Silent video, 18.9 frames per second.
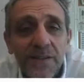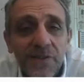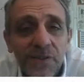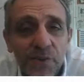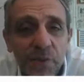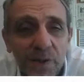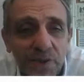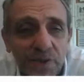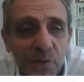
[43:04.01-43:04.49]

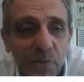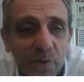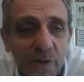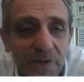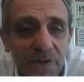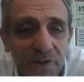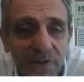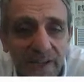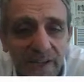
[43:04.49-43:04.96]
so I don't
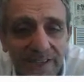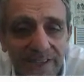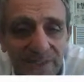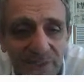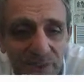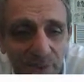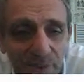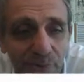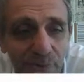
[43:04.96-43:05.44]
want you guys
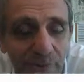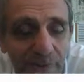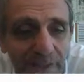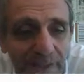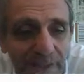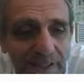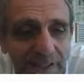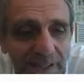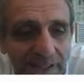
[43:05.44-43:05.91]
to
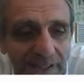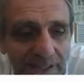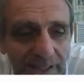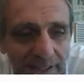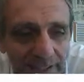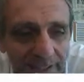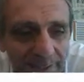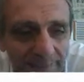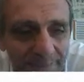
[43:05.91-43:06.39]

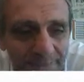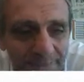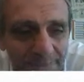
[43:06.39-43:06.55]
uh,